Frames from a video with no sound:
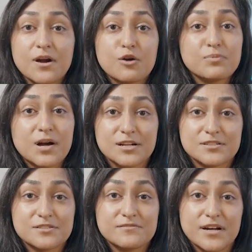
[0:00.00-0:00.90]
our
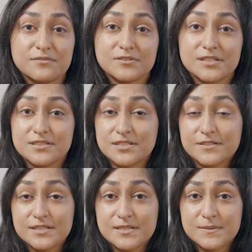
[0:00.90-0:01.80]
Product Survival Kit
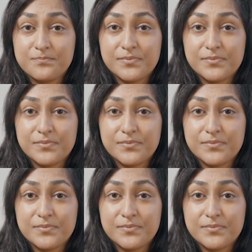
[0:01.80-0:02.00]
series.